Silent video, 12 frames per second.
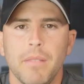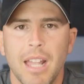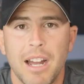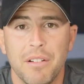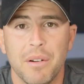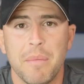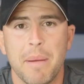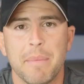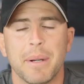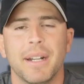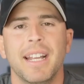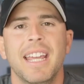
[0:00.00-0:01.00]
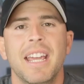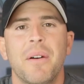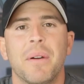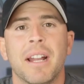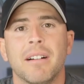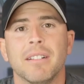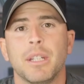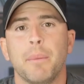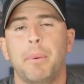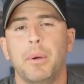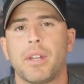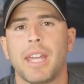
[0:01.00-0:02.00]
I remember when I was in
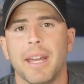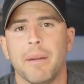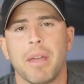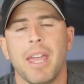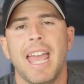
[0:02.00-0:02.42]
boot camp